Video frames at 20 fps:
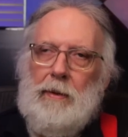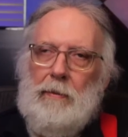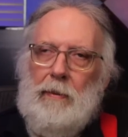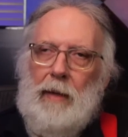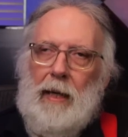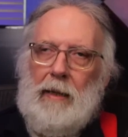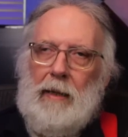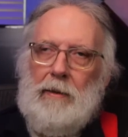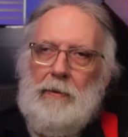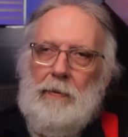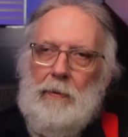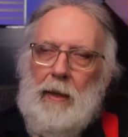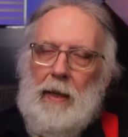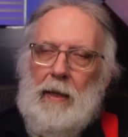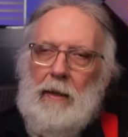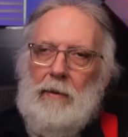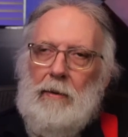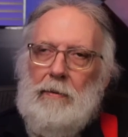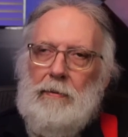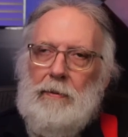
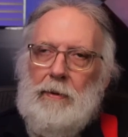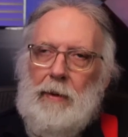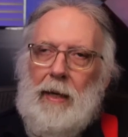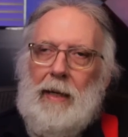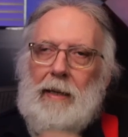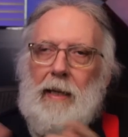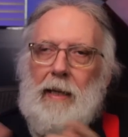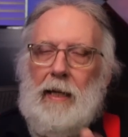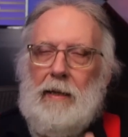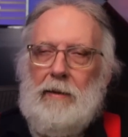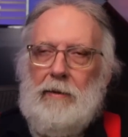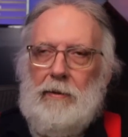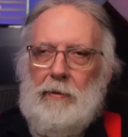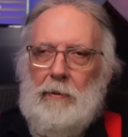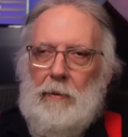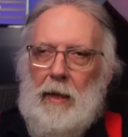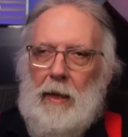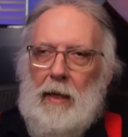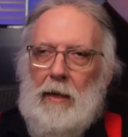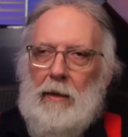DirectX
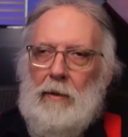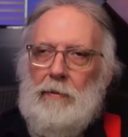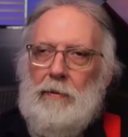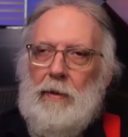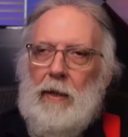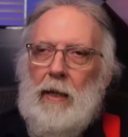12